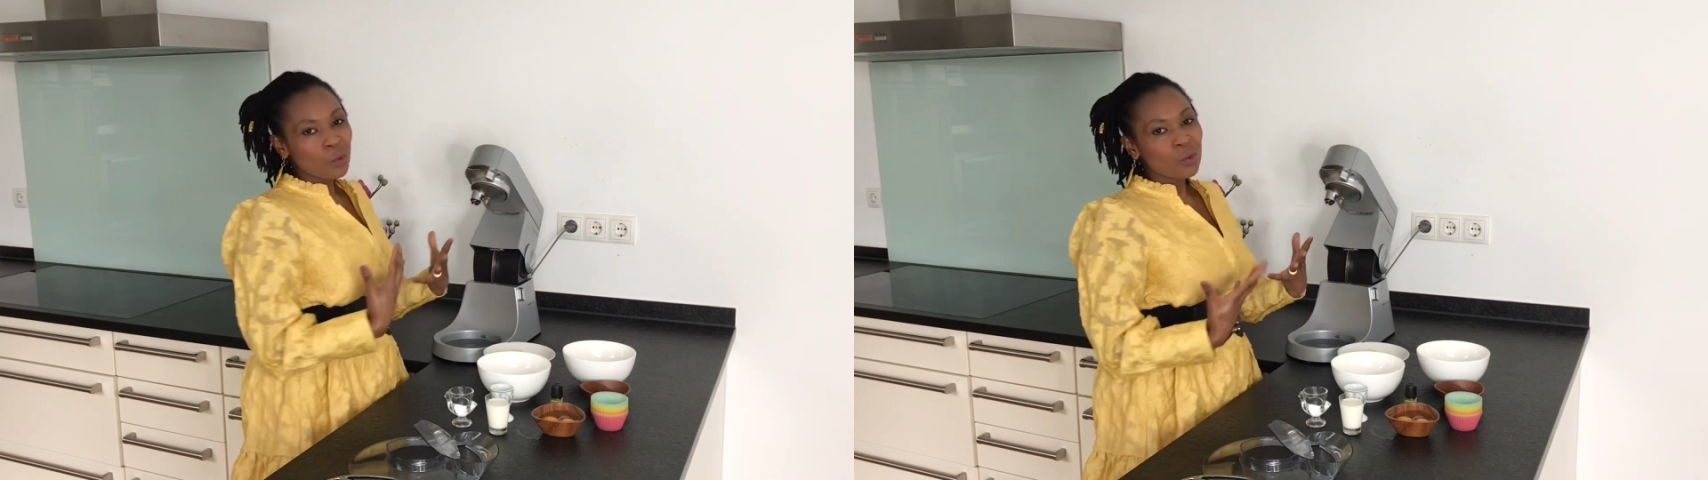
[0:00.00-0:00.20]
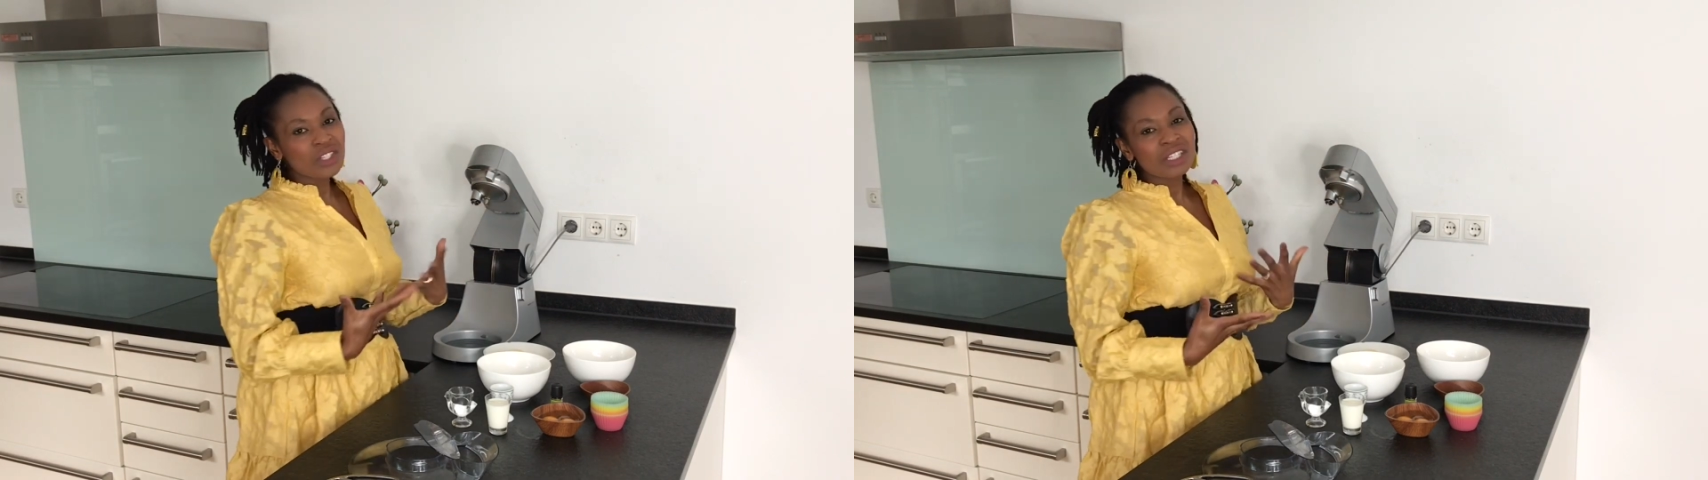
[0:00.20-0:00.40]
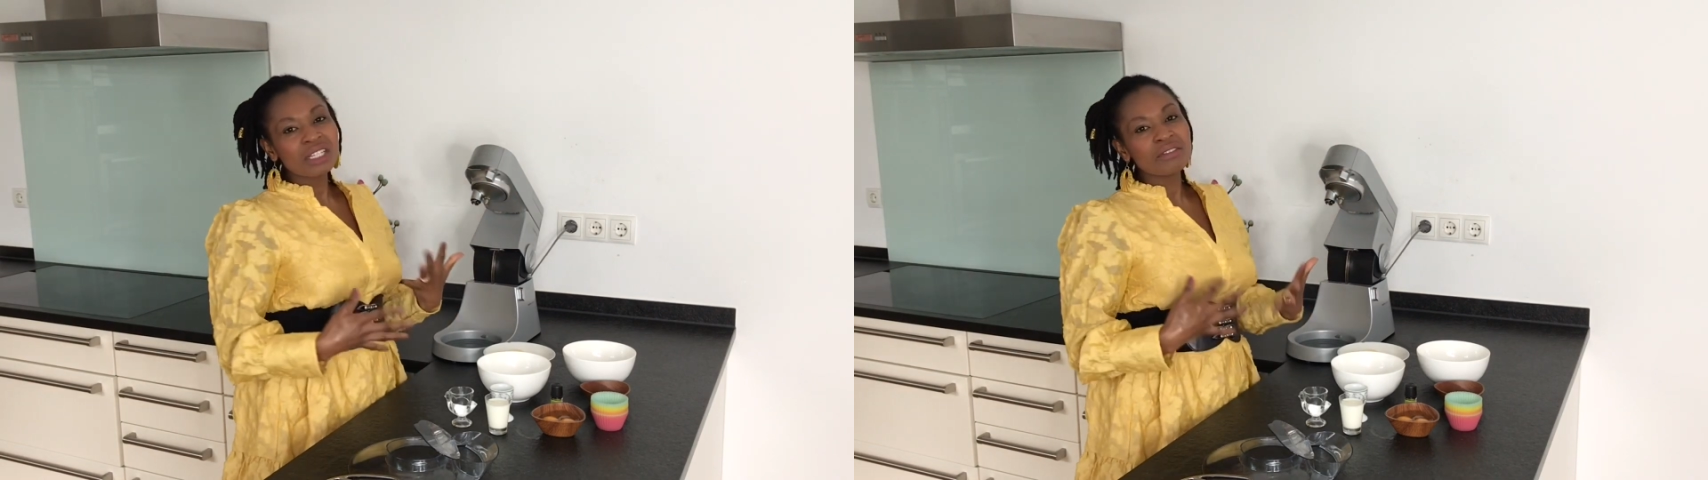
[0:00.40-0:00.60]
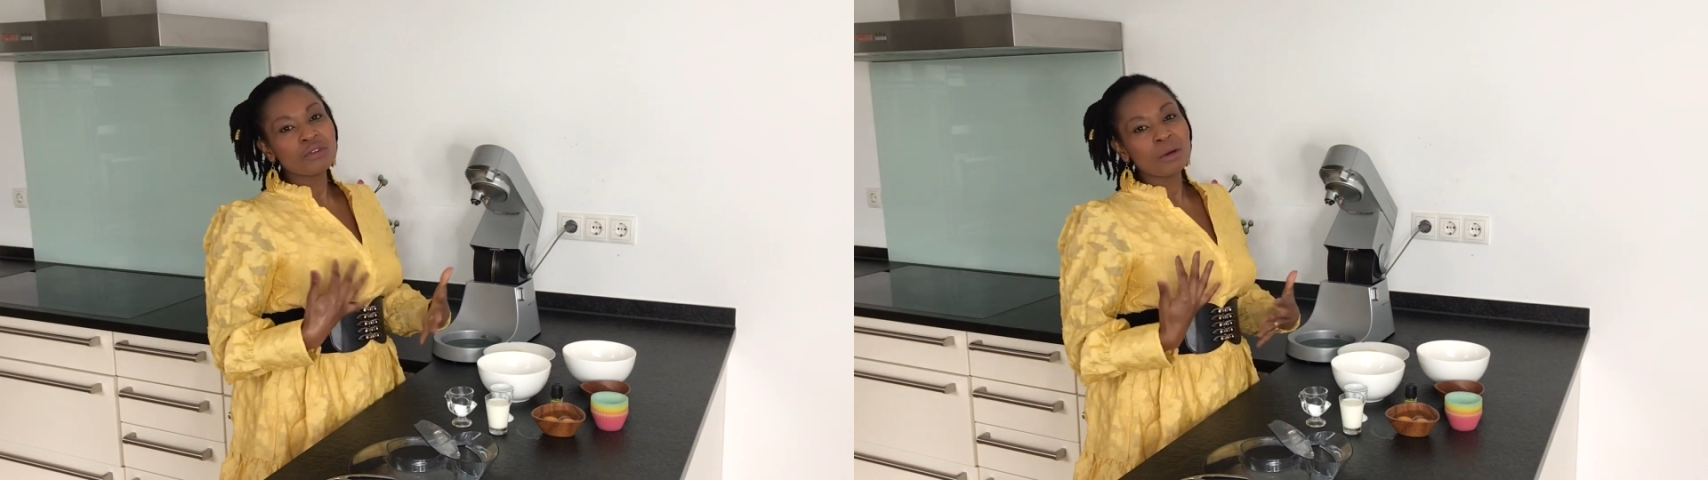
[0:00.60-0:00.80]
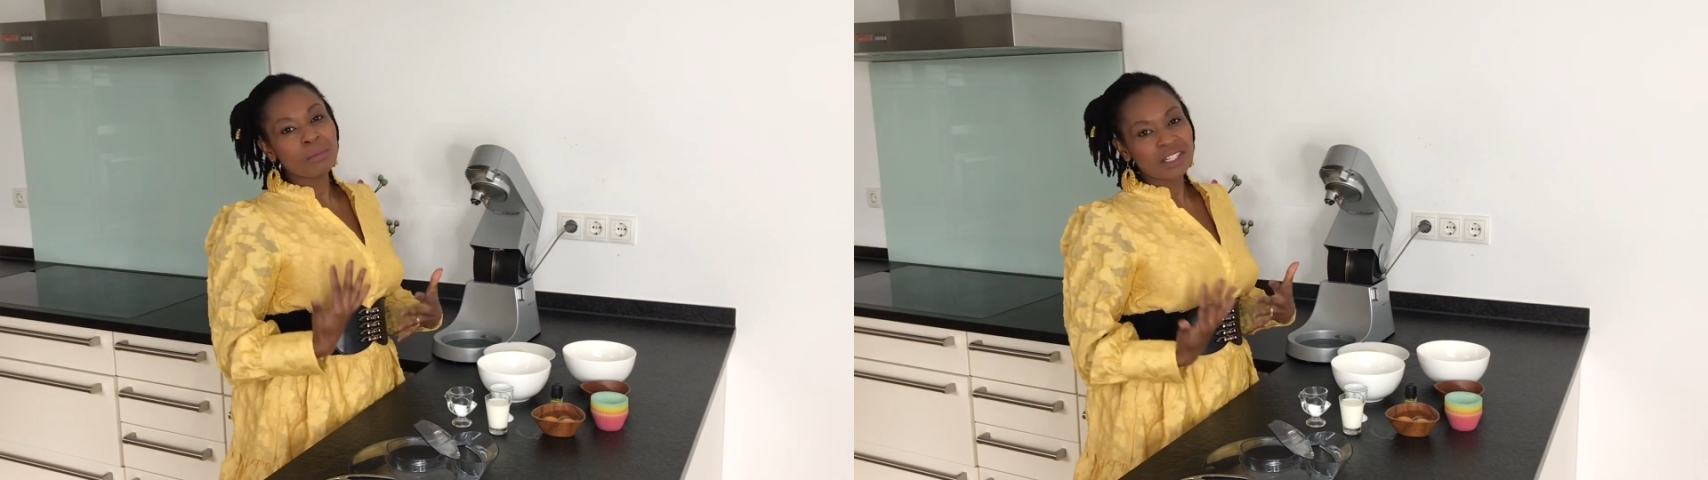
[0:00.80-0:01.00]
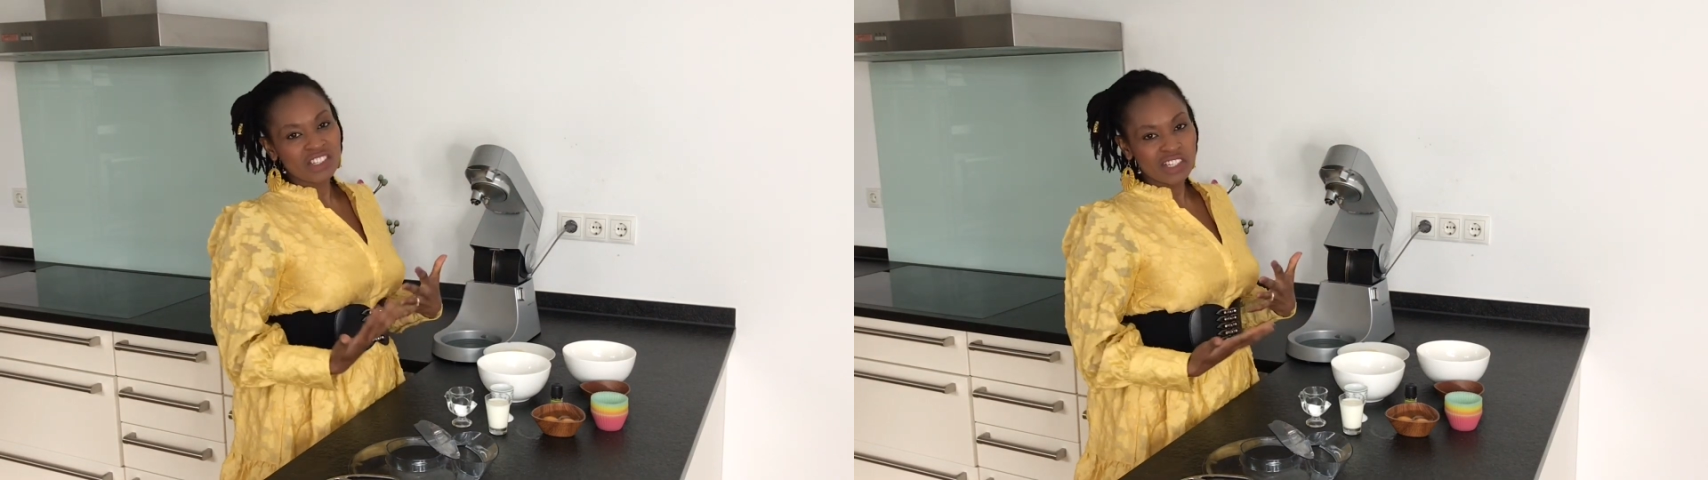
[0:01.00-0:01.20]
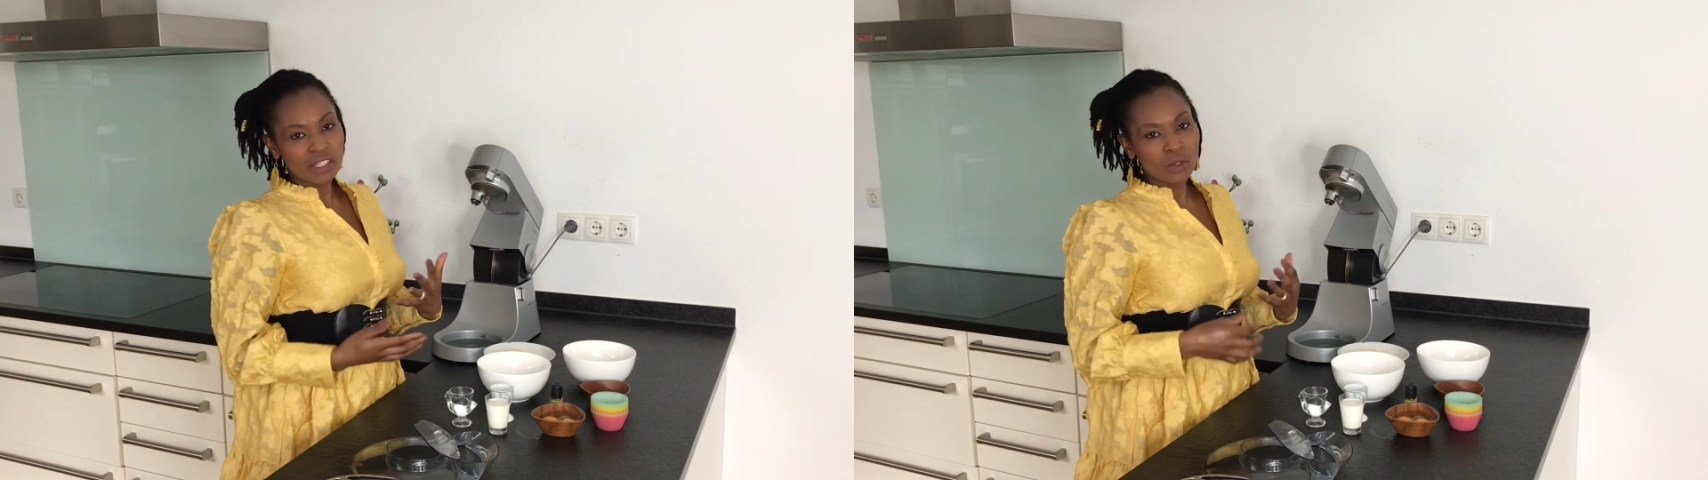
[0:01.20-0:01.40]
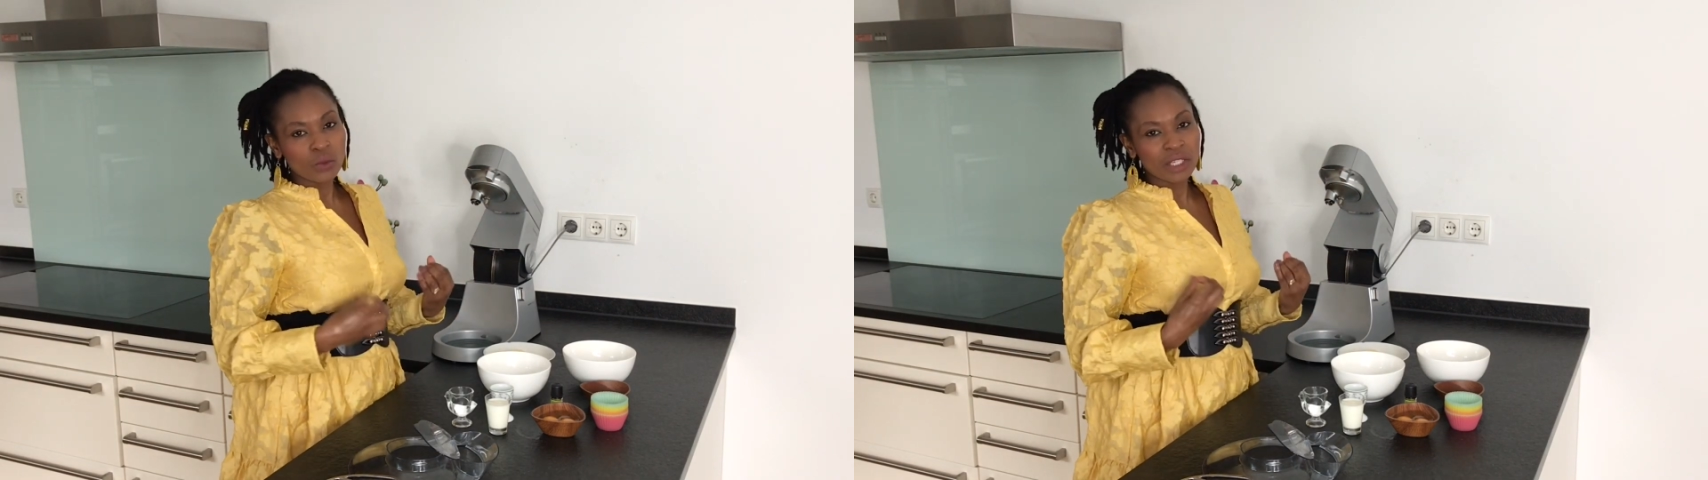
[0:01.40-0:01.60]
which leave your
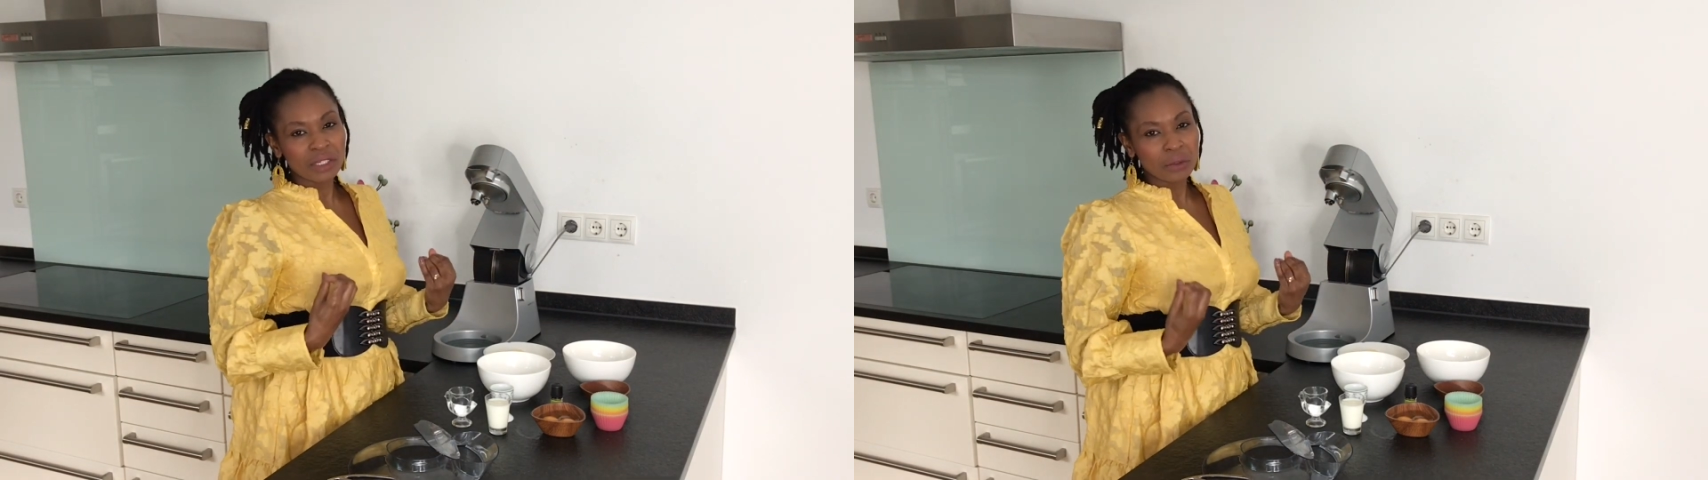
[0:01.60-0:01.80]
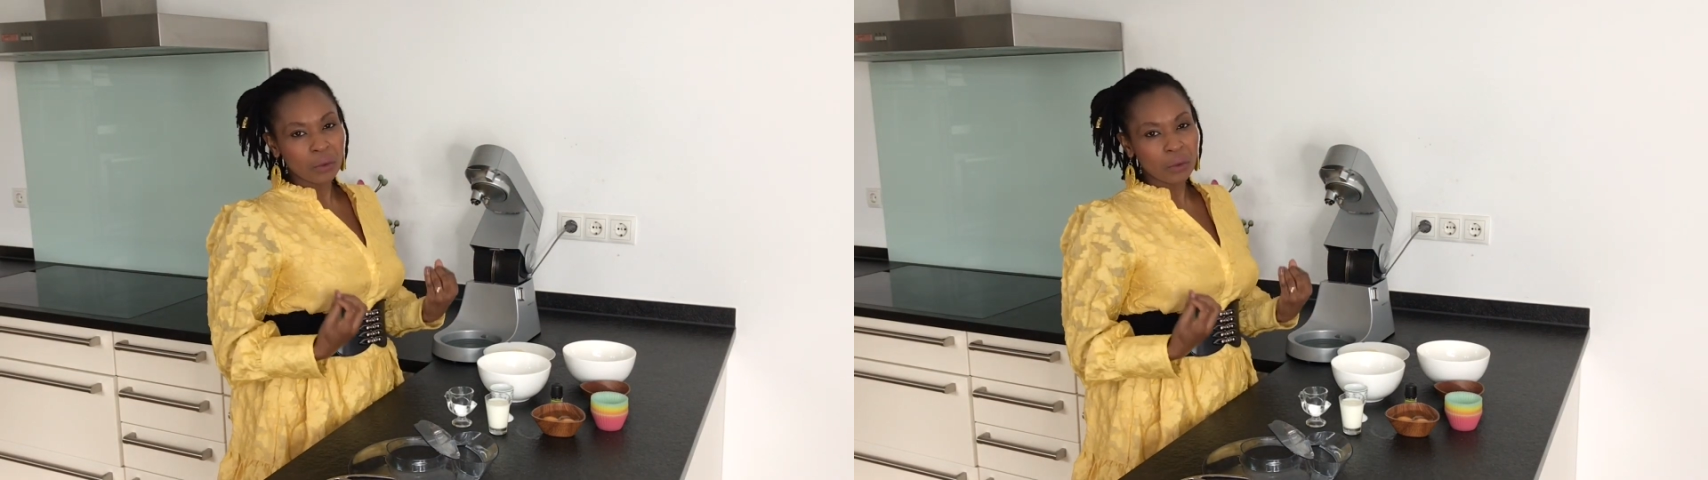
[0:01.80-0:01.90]
machine looking